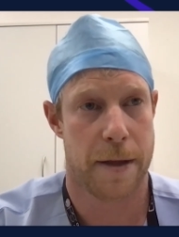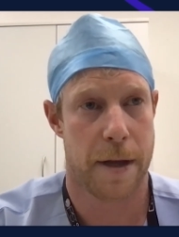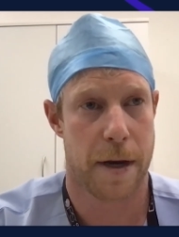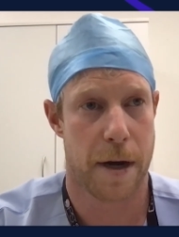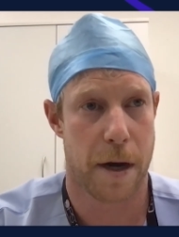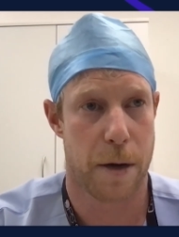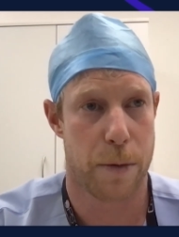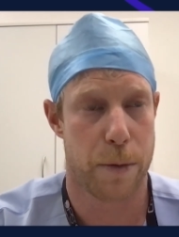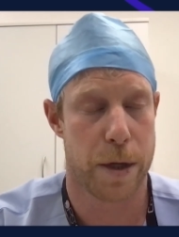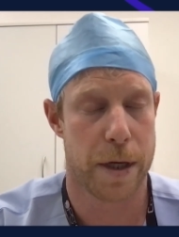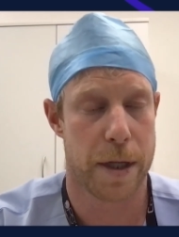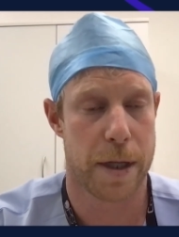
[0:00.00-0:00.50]
that
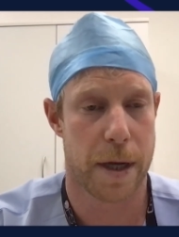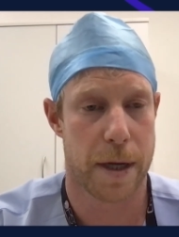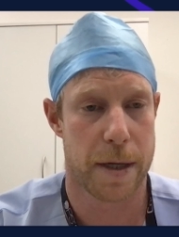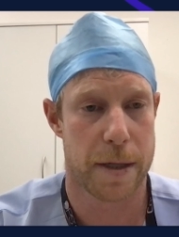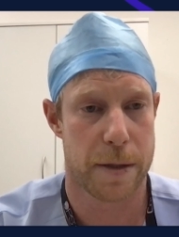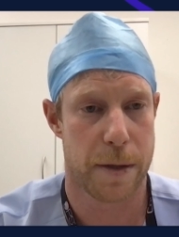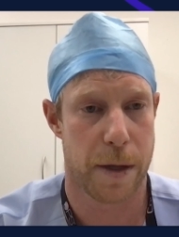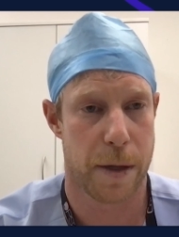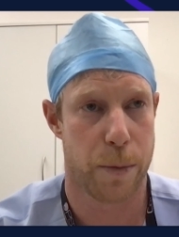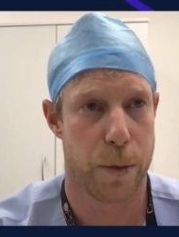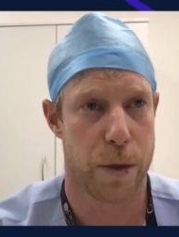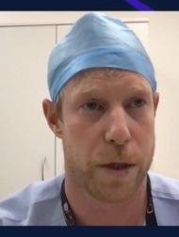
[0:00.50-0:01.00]
I
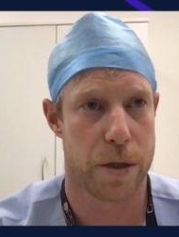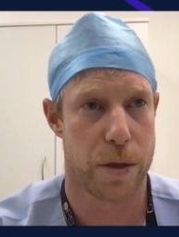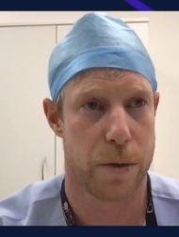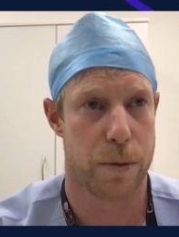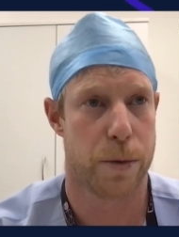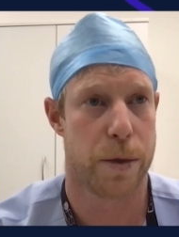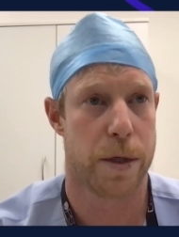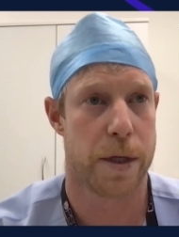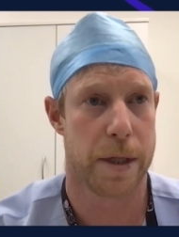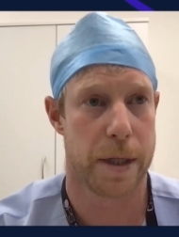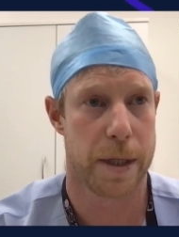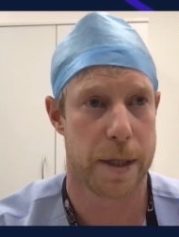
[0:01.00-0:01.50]
realized that we
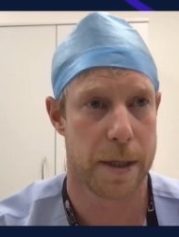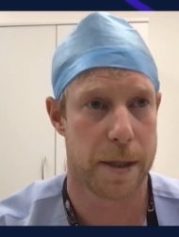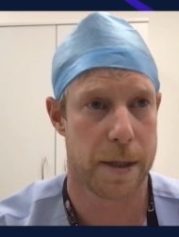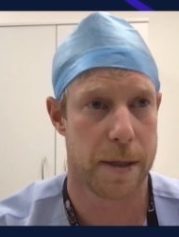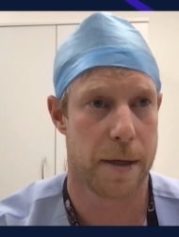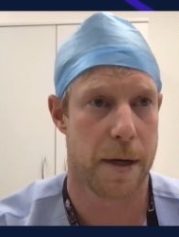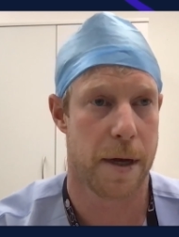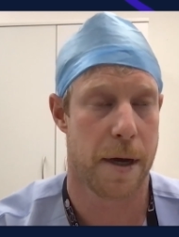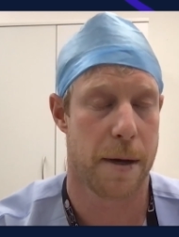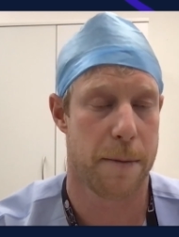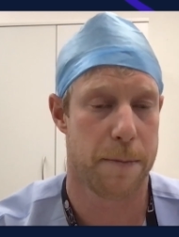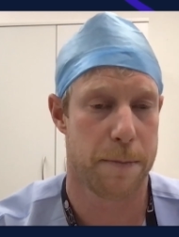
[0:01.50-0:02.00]
should
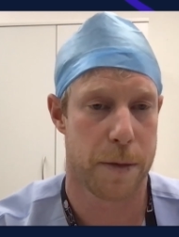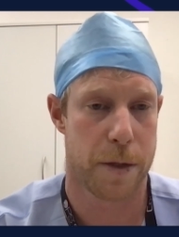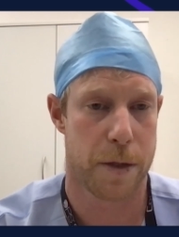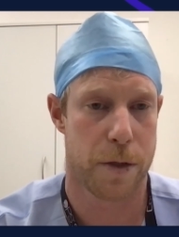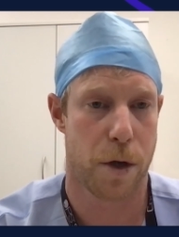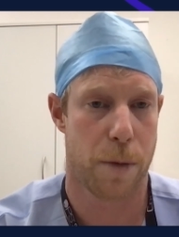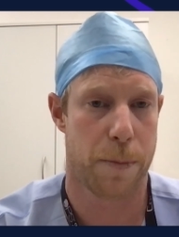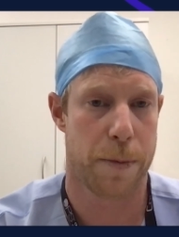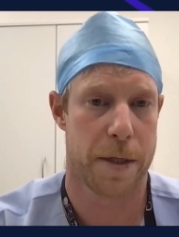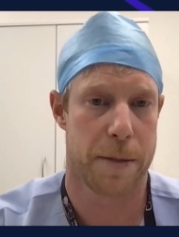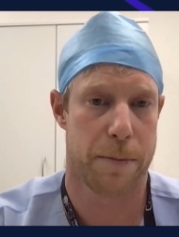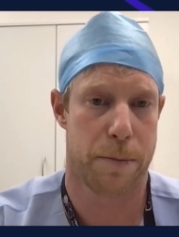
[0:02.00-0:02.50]
really
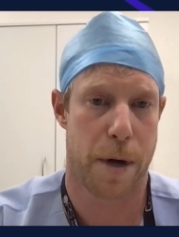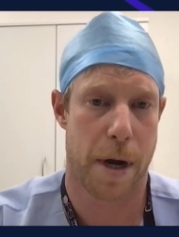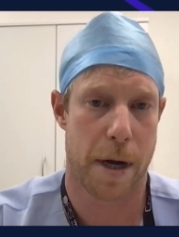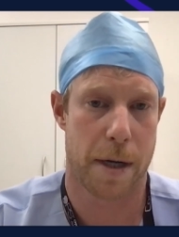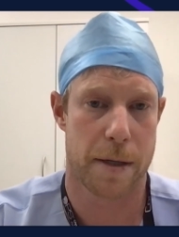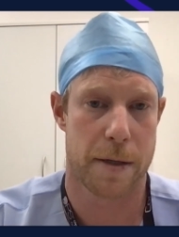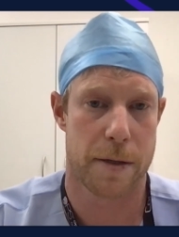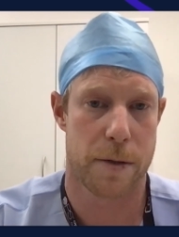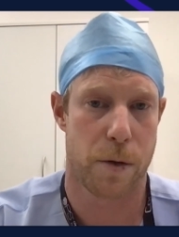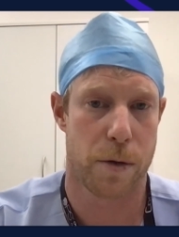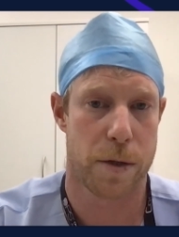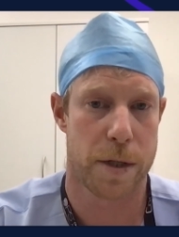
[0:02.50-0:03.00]
stop this
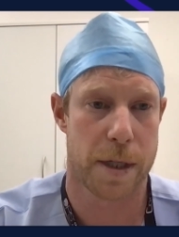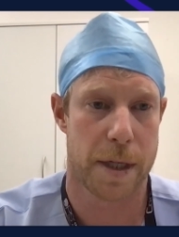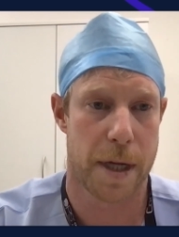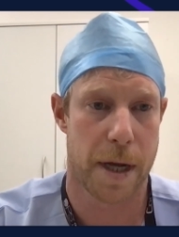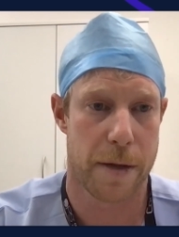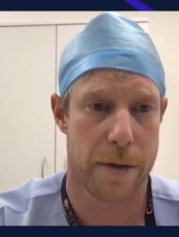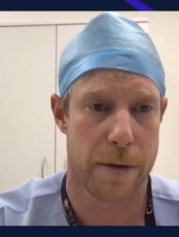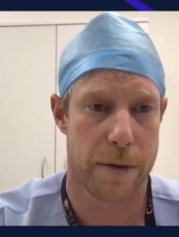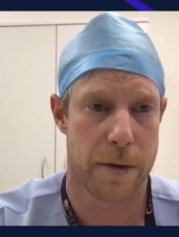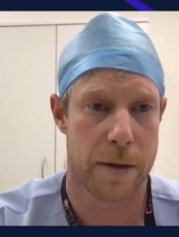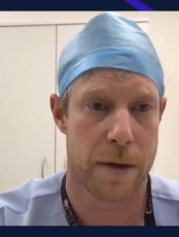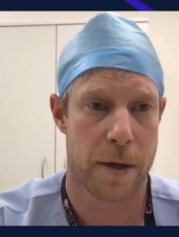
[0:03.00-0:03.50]
practice
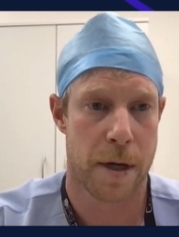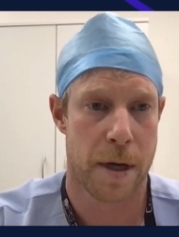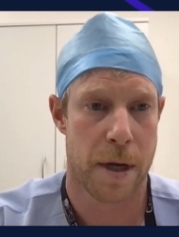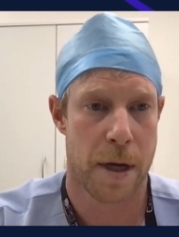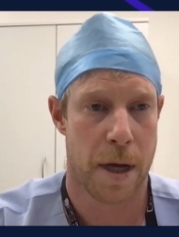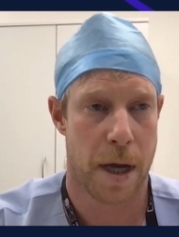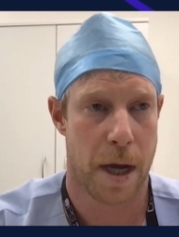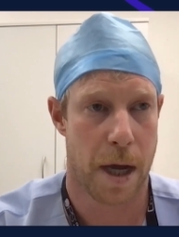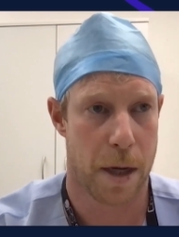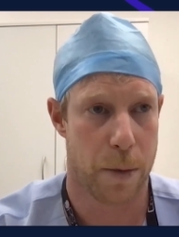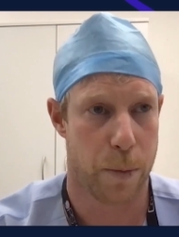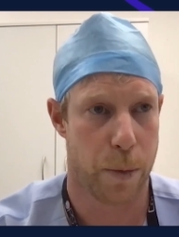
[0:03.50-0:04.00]
altogether.
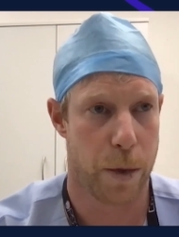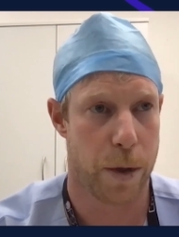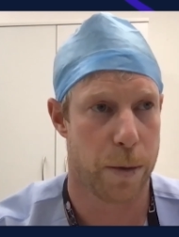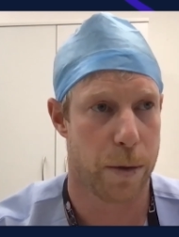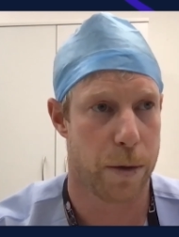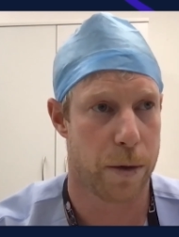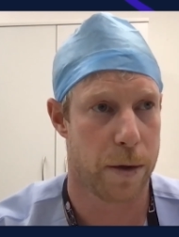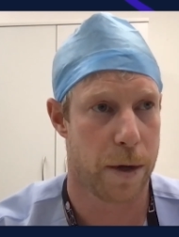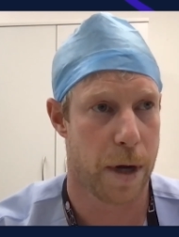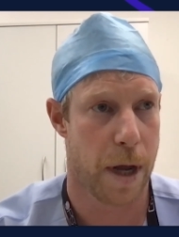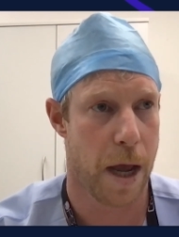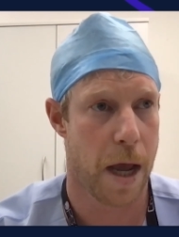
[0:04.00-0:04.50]
And we
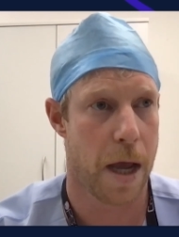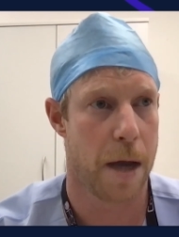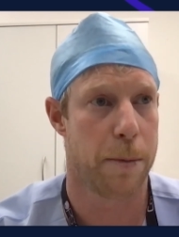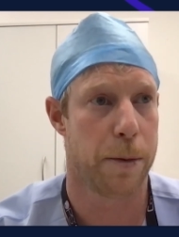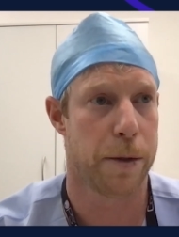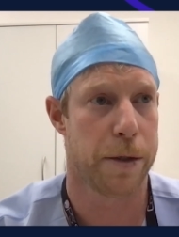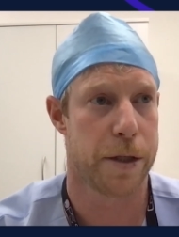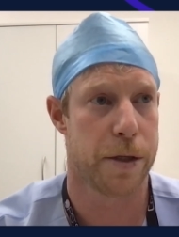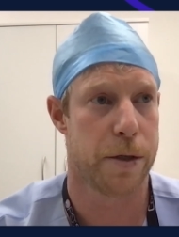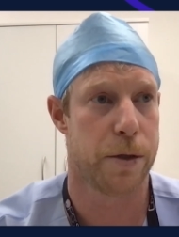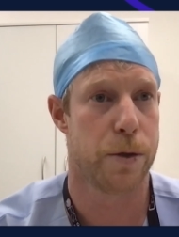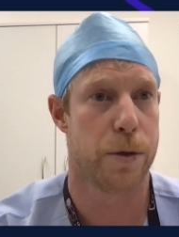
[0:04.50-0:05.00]
were
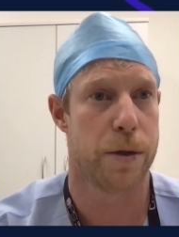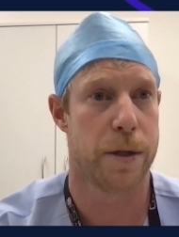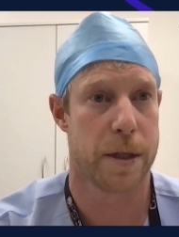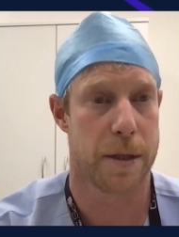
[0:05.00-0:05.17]
able to do